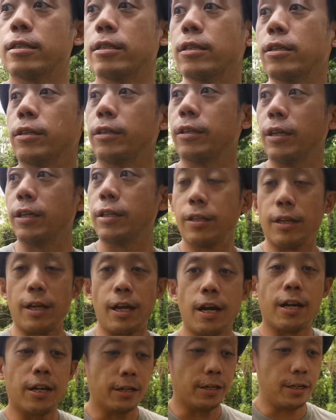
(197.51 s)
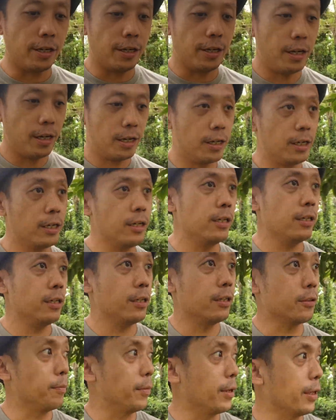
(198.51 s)
So this area here
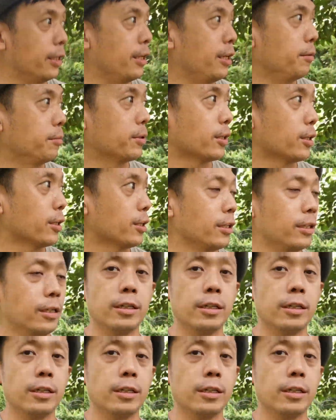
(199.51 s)
is my neighbor,